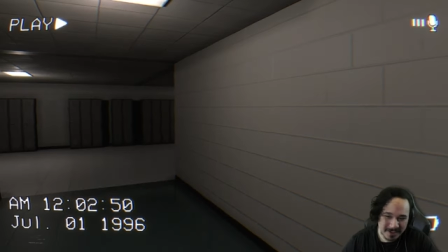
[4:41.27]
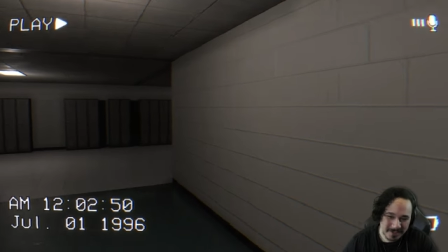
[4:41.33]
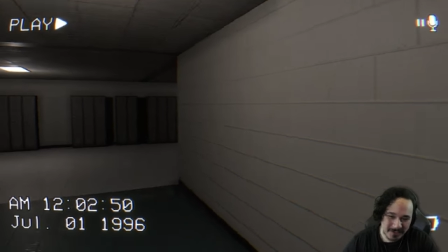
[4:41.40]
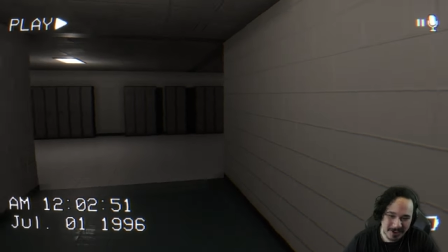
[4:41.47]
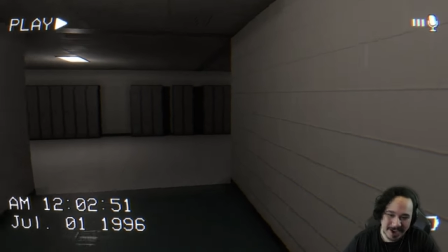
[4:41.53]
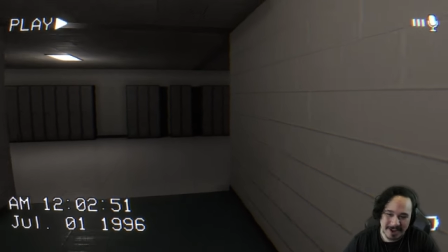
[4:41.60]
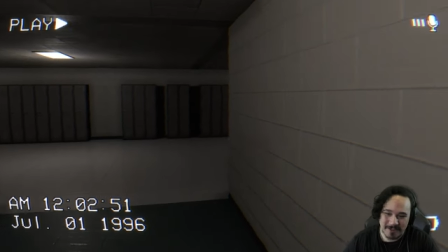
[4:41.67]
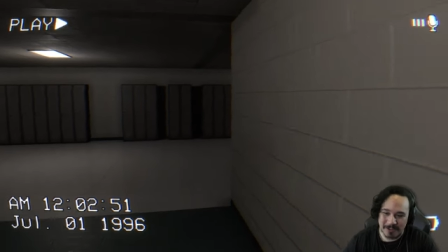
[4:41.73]

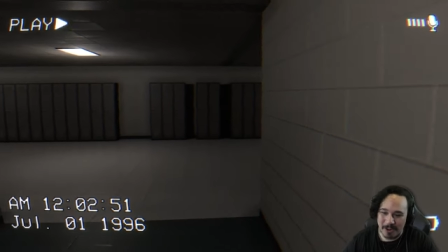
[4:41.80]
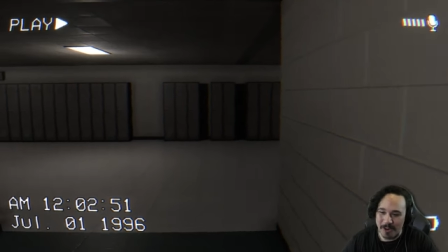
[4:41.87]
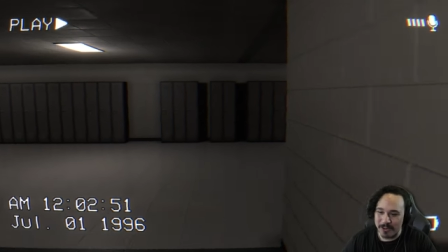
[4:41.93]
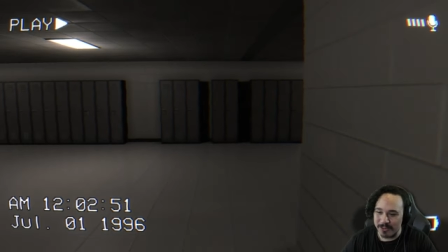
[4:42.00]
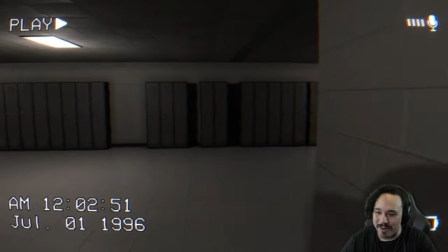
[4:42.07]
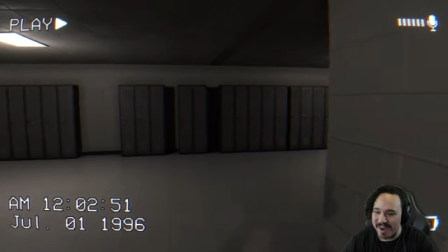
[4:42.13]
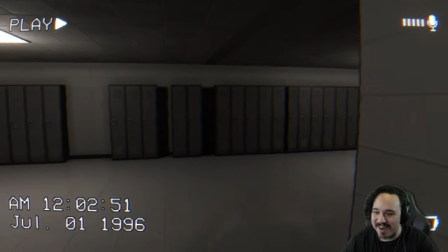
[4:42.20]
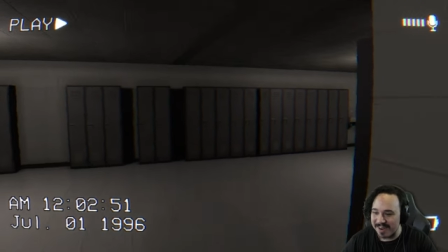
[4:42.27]
Freaking
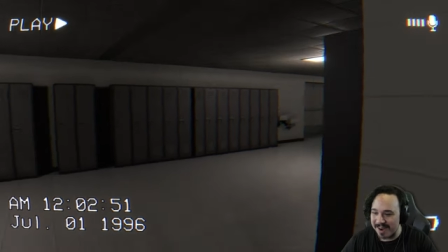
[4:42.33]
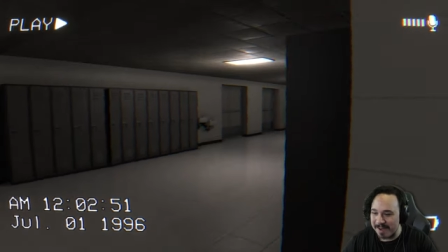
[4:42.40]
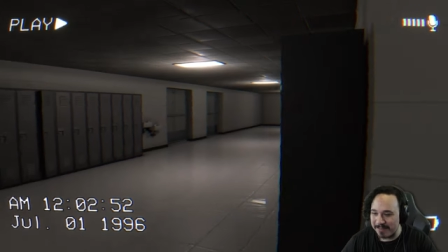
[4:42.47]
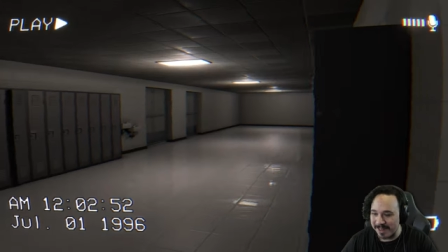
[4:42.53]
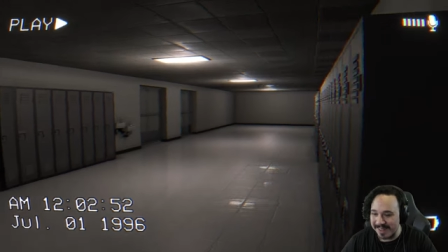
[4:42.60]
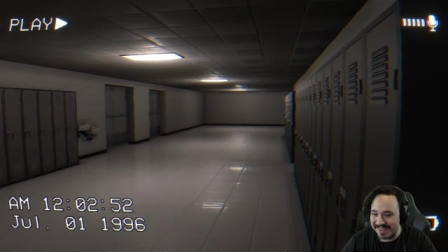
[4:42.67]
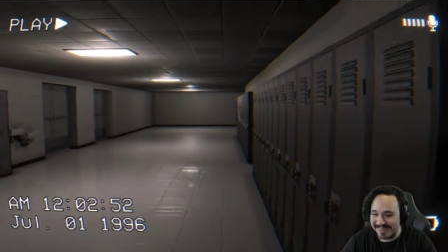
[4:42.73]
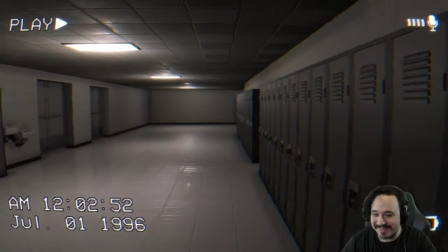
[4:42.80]
Roadrunner up
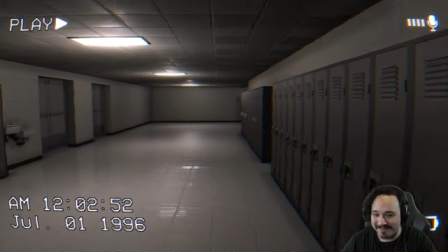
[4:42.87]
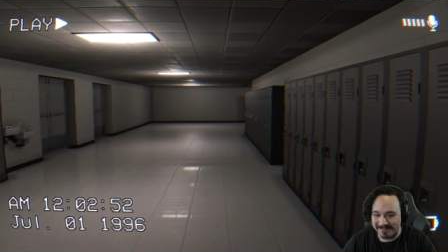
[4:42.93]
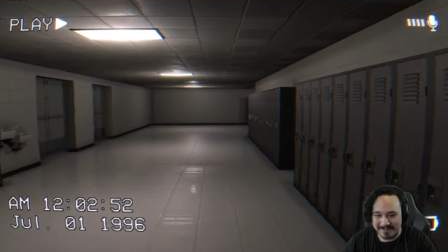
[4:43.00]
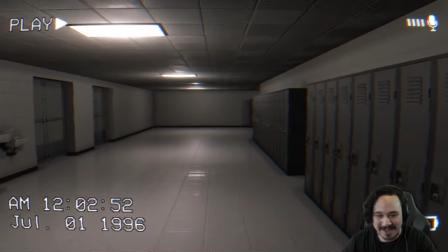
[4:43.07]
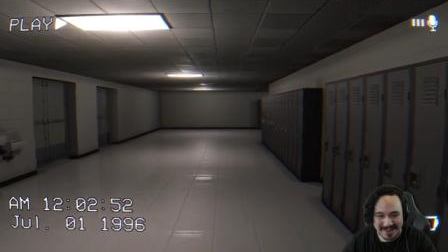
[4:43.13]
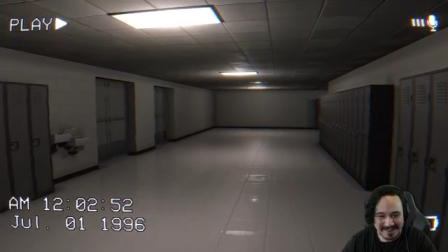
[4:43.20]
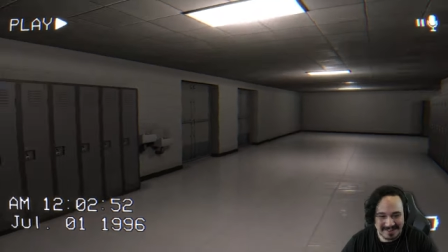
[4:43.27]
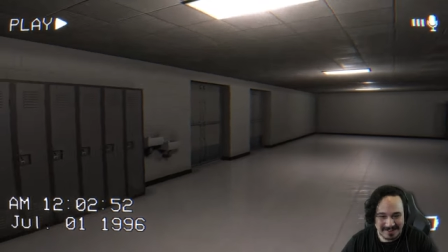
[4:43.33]
in this
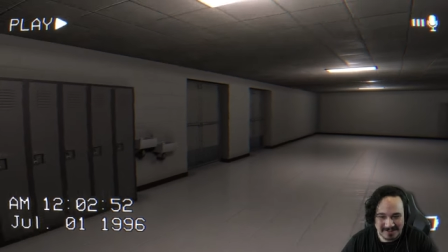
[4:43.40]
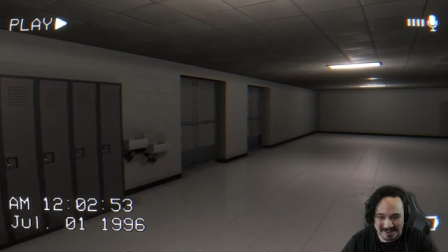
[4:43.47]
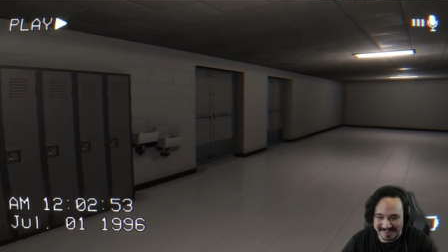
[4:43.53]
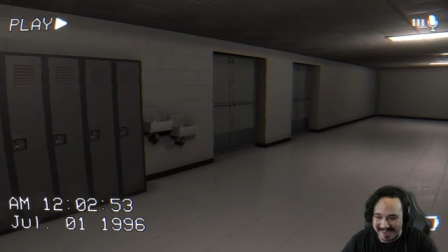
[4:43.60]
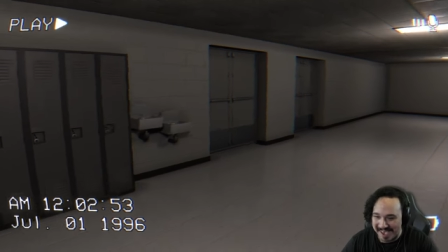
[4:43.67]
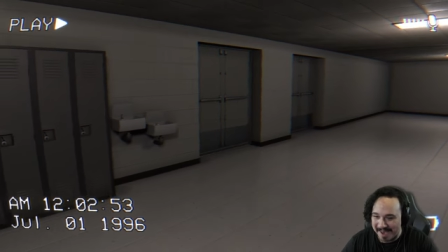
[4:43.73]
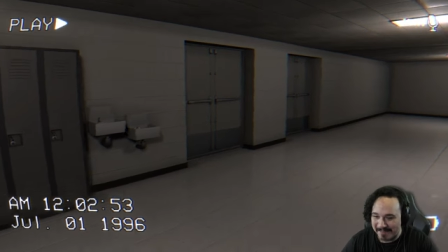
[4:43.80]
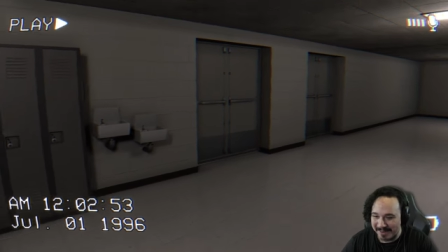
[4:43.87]
bitch? What's
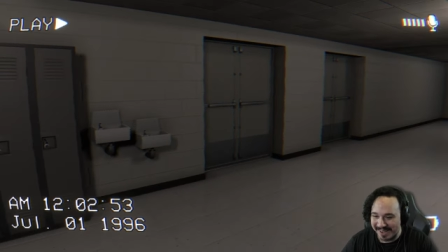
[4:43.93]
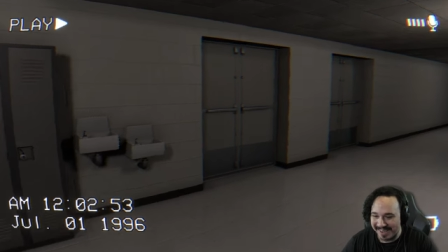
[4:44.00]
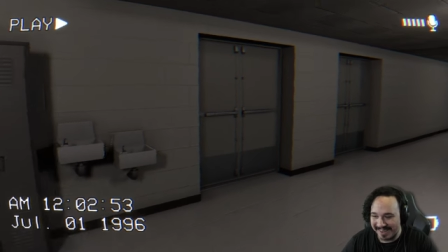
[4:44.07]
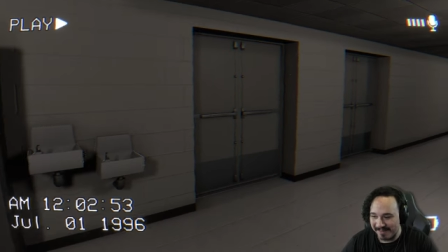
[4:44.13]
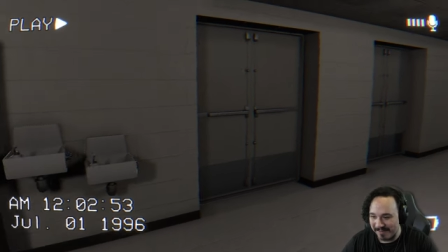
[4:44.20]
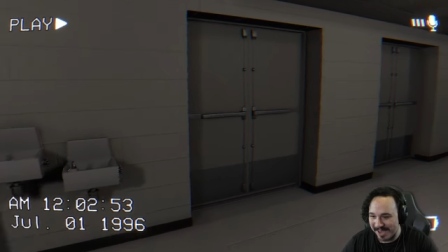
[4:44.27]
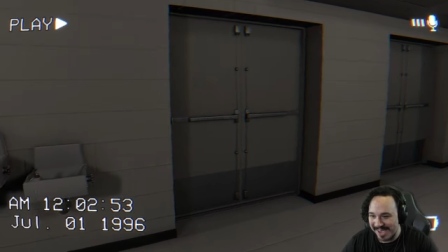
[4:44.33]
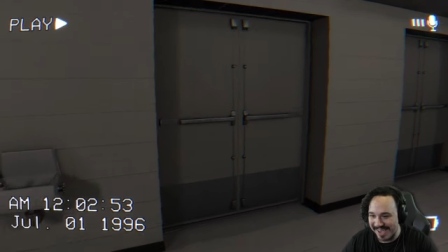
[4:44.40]

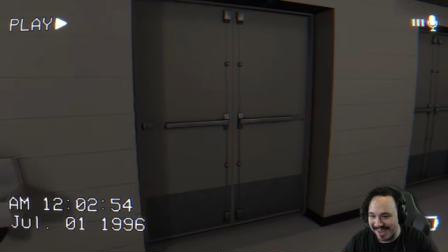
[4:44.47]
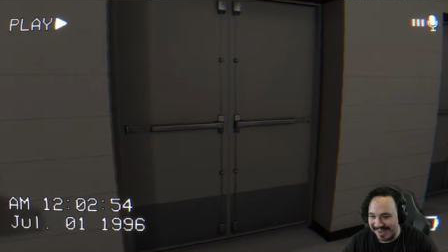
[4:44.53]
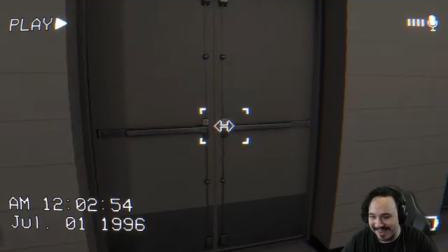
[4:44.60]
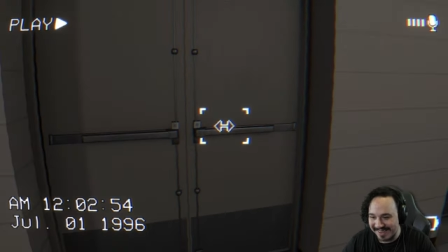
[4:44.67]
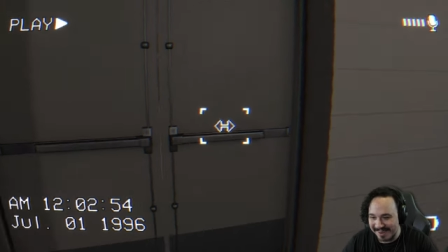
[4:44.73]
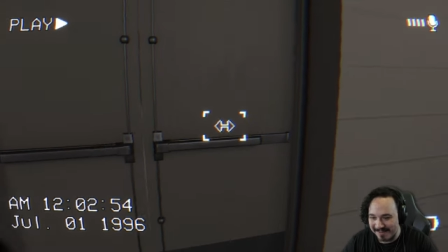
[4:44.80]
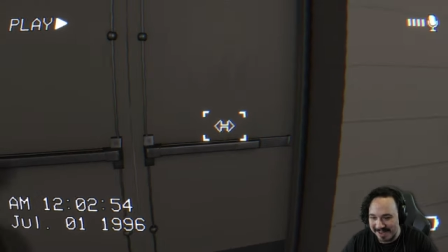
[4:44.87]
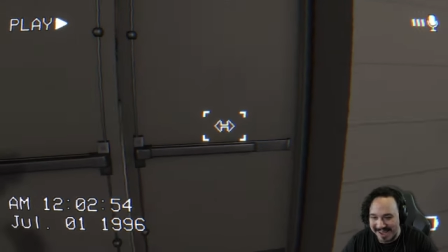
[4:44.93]
happening, man?
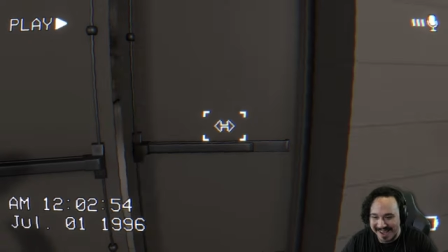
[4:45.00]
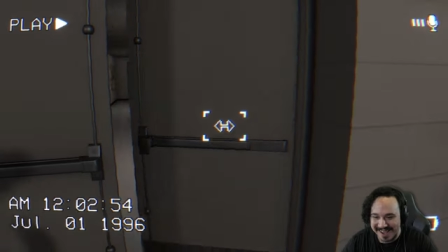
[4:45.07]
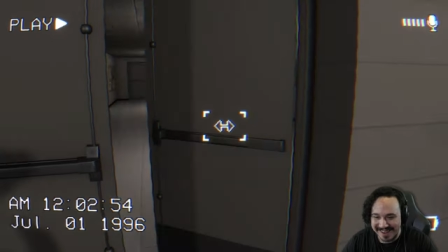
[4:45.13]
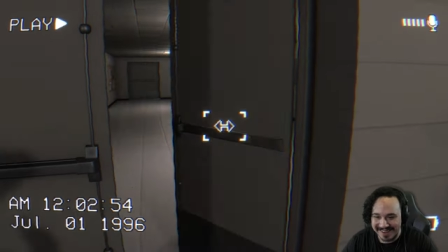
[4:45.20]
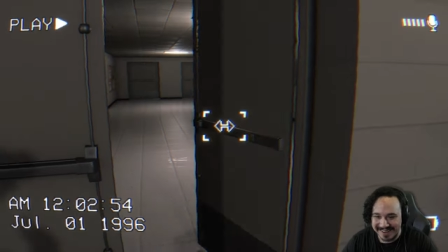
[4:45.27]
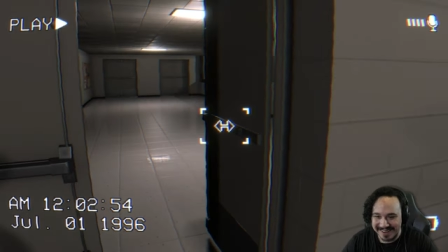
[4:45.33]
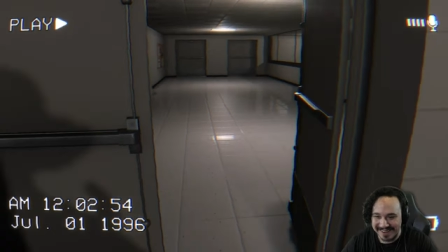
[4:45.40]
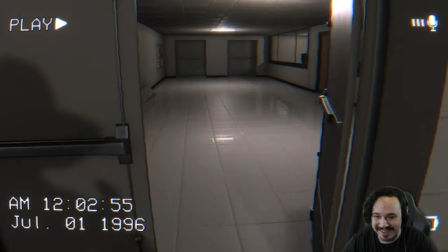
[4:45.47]
Come on.
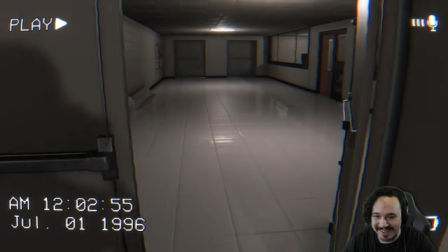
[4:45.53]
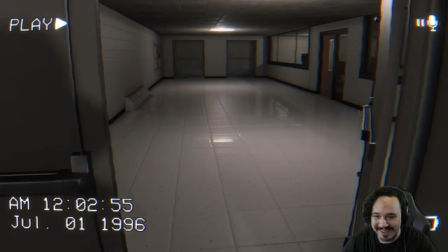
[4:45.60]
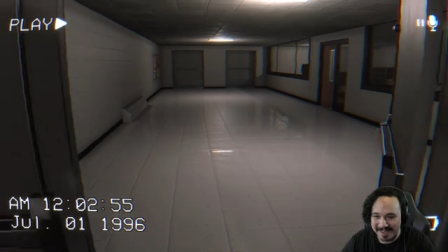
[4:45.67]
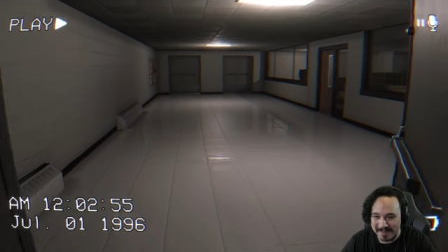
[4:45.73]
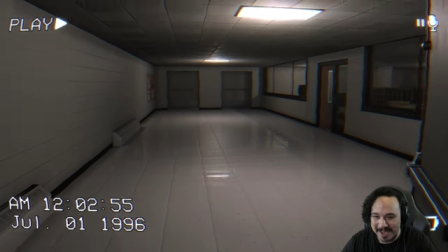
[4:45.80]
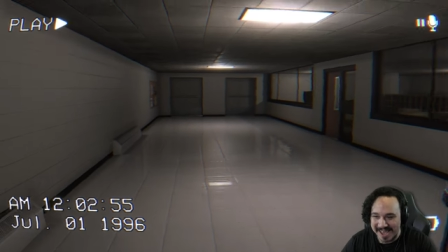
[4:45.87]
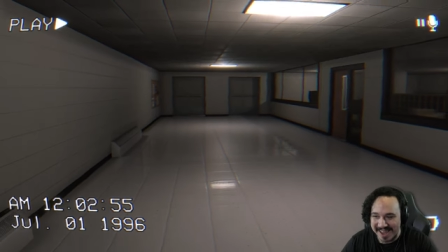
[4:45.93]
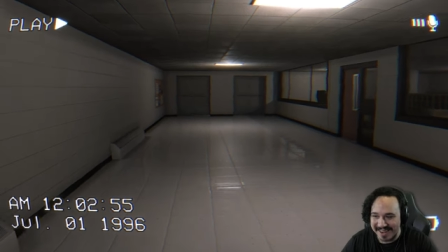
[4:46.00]

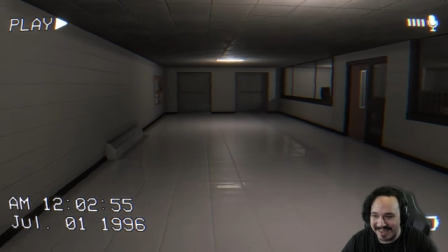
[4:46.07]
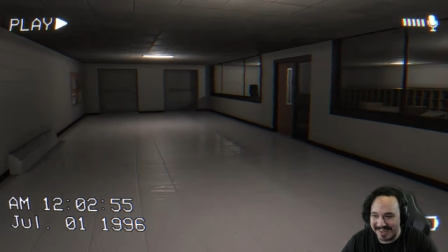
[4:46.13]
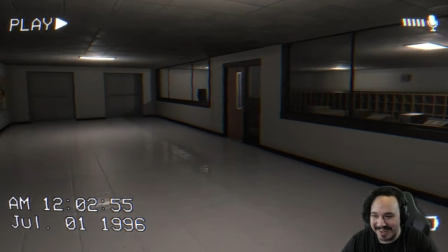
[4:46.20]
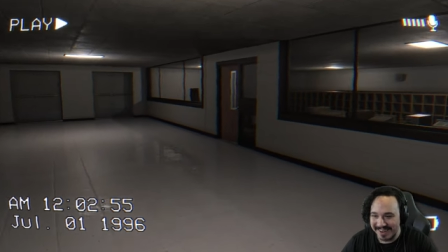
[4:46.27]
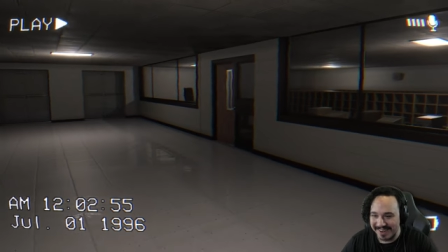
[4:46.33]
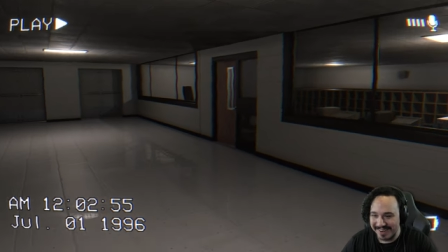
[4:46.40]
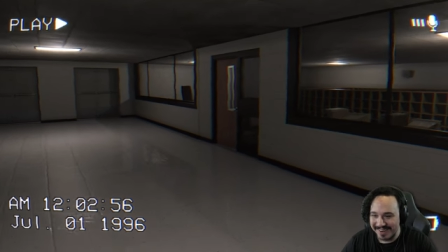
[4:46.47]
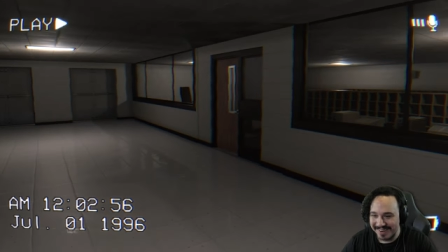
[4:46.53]
Get me out of
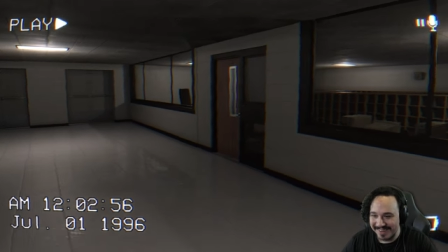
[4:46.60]
here.